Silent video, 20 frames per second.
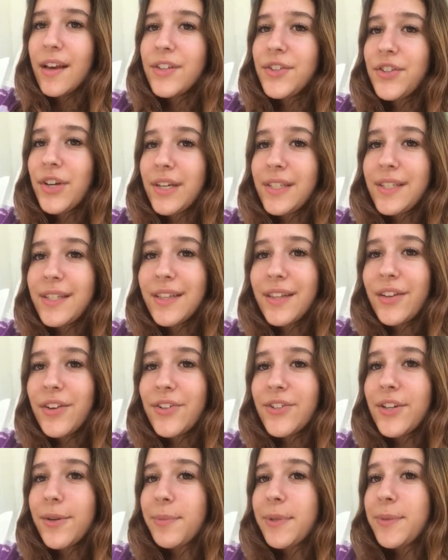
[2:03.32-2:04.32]
J18
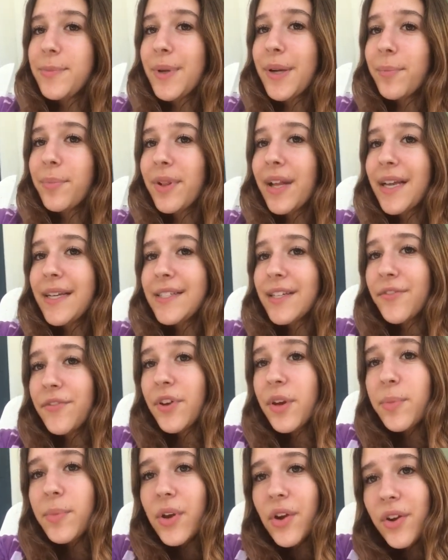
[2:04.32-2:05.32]
leadership has been a place
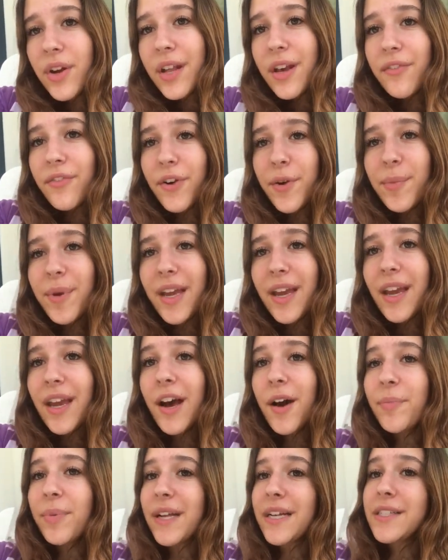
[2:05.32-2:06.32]
of community for
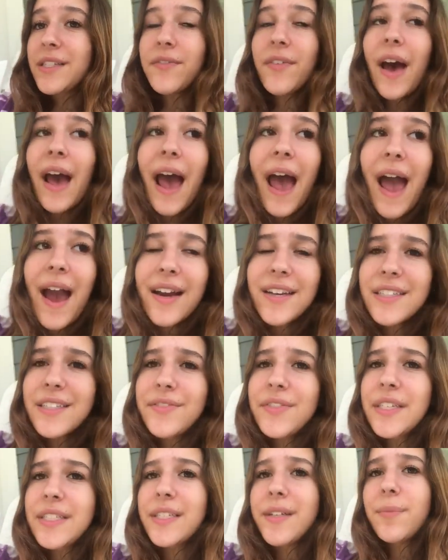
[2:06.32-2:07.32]
me, a place of
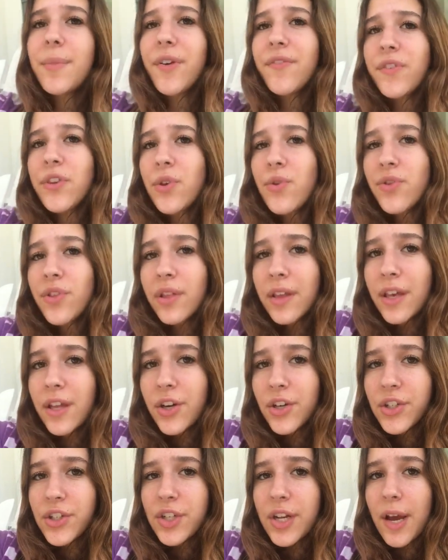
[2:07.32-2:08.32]
activism, of youth
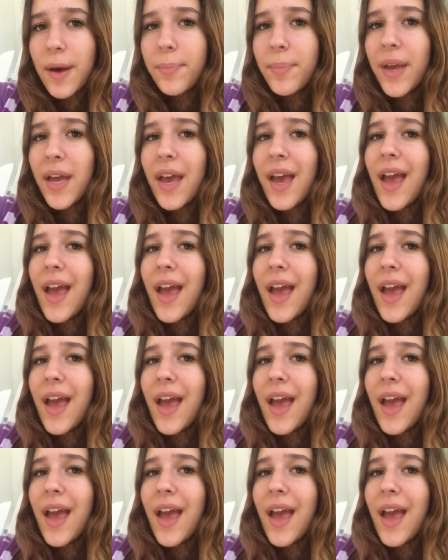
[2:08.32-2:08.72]
leadership,